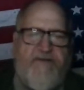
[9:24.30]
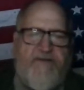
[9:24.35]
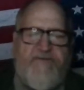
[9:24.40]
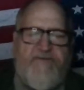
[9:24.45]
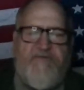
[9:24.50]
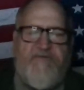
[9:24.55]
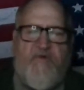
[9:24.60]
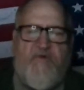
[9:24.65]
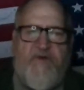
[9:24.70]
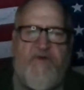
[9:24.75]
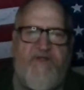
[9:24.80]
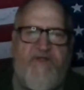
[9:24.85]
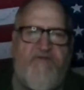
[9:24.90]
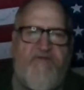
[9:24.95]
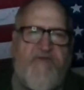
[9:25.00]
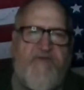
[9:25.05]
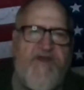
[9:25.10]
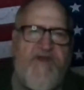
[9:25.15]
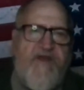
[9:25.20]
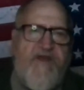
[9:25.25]

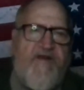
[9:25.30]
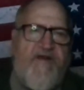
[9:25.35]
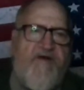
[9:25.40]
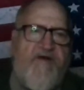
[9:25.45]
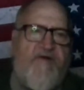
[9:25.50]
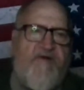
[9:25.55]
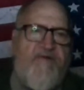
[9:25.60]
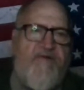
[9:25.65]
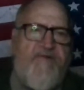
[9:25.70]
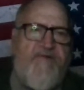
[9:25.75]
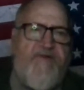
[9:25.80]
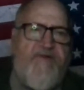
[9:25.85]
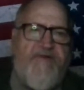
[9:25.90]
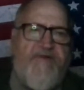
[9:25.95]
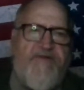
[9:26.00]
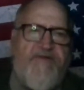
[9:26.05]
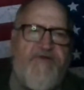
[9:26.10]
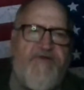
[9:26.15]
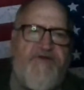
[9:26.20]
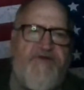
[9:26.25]
23-year-old
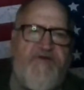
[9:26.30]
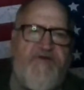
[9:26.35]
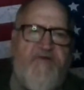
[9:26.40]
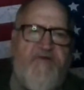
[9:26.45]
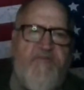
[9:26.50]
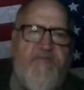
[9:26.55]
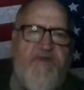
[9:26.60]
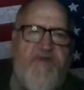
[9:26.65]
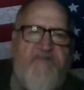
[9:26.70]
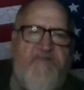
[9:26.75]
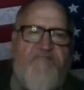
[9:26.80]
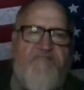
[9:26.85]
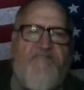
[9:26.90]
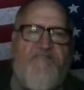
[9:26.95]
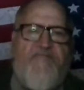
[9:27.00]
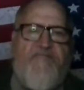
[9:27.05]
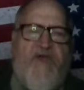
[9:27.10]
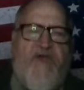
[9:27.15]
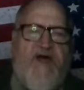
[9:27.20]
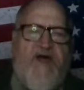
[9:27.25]
shouldn't be
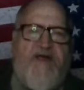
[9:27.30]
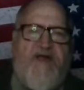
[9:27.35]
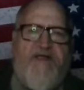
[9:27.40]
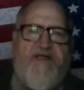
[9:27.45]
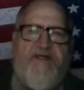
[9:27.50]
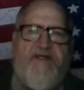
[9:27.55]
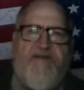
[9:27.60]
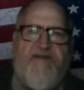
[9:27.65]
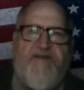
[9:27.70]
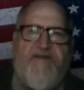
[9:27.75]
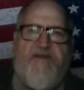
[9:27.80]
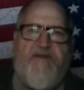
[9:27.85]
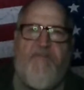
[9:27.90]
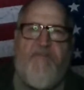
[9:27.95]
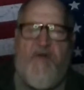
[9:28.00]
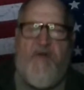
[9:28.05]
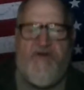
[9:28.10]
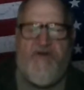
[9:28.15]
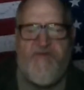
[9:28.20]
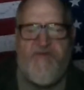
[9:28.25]
flying,
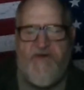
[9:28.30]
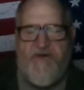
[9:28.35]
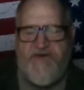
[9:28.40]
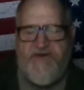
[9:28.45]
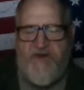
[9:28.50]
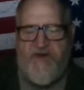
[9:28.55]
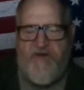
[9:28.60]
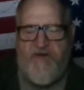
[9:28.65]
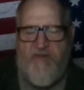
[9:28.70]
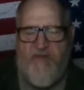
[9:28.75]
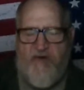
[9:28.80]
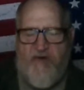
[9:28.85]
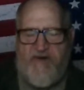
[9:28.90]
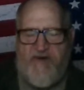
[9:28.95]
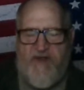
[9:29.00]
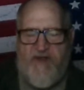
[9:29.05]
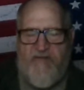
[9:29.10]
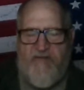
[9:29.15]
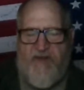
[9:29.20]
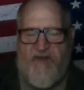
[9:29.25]
especially a
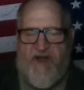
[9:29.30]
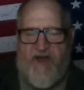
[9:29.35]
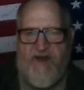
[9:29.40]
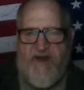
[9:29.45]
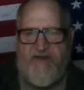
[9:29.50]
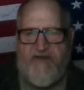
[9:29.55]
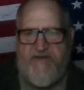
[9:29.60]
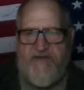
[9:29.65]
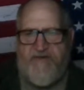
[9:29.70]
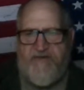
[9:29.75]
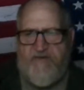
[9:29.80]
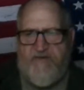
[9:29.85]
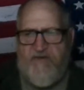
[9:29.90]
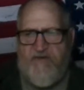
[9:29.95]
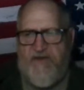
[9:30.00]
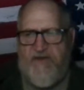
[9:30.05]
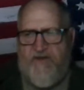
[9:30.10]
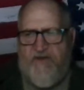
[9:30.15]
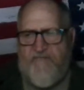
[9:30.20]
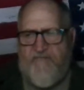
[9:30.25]
part-time pilot that's
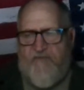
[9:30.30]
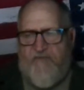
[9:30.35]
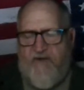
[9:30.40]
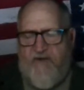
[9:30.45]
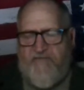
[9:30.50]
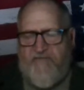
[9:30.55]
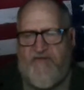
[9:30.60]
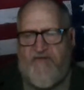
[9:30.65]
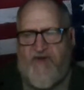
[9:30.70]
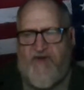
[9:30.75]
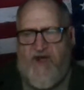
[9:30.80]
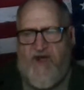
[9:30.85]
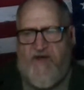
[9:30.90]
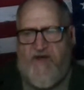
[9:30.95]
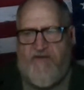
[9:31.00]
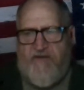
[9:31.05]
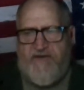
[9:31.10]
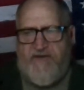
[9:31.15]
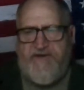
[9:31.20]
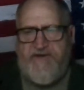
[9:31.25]
only got 500
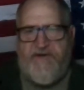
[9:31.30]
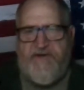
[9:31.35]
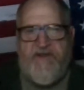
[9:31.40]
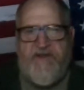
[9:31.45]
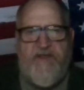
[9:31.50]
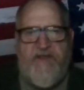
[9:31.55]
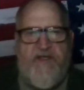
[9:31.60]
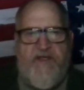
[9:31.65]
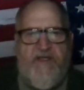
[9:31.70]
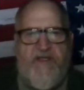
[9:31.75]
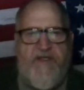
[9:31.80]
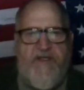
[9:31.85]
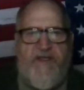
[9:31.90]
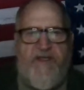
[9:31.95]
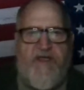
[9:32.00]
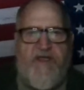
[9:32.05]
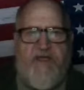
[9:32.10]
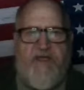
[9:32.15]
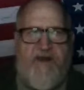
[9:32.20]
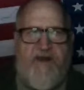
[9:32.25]
hours.
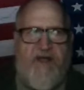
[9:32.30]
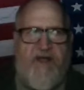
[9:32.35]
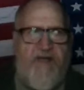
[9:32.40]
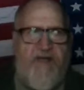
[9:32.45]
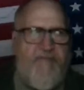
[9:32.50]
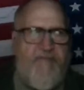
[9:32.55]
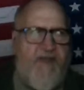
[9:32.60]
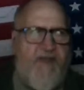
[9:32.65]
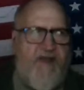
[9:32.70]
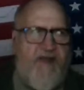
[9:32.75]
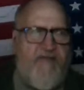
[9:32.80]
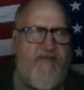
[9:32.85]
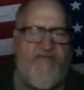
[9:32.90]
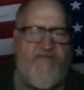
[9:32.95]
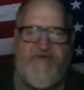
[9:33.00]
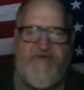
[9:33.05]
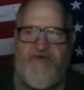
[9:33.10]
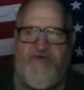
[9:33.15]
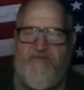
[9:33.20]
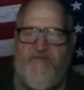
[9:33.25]
And I'm not
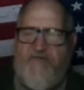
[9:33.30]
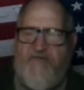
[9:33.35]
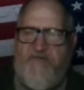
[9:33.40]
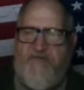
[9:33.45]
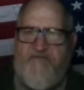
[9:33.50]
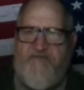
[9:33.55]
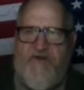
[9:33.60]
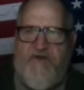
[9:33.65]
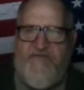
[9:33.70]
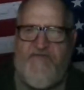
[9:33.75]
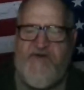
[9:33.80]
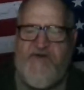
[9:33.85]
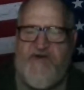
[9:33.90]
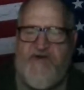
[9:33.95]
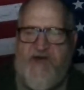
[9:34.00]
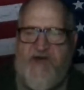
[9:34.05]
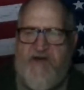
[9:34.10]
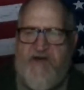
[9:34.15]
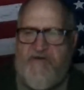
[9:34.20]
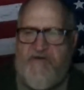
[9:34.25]
even sure if that's
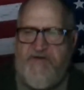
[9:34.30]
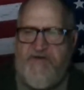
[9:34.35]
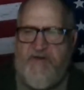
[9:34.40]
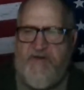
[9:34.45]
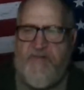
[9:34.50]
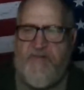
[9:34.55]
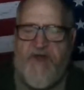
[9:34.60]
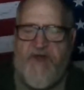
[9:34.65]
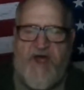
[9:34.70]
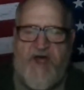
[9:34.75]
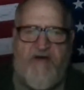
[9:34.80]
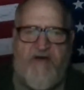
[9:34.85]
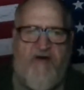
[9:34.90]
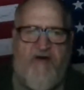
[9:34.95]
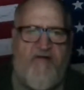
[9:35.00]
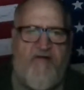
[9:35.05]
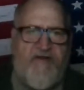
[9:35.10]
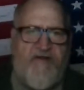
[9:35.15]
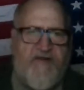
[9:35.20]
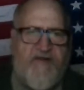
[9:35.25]
500 hours in a Black
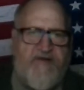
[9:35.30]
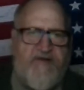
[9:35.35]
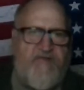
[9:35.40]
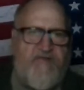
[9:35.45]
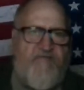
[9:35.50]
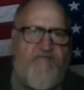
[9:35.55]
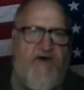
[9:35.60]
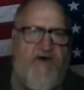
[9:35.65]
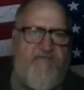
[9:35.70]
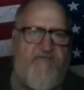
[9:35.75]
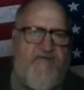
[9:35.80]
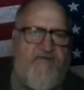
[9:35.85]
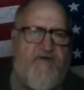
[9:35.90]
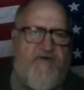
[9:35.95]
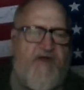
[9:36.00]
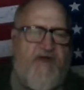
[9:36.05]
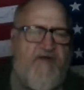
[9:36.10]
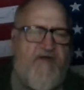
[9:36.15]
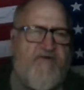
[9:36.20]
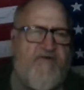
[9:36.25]
Hawk. That's just
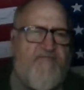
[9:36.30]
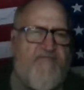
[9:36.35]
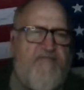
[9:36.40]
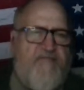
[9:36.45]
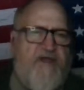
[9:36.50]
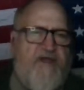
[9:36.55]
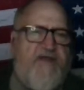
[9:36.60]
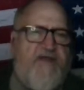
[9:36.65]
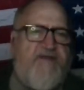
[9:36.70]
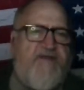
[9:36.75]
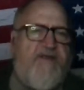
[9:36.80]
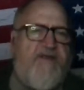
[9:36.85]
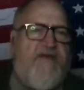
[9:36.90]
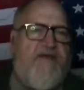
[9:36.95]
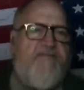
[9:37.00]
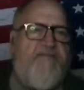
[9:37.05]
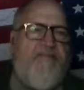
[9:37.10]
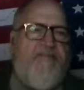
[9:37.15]
500 hours of flying time.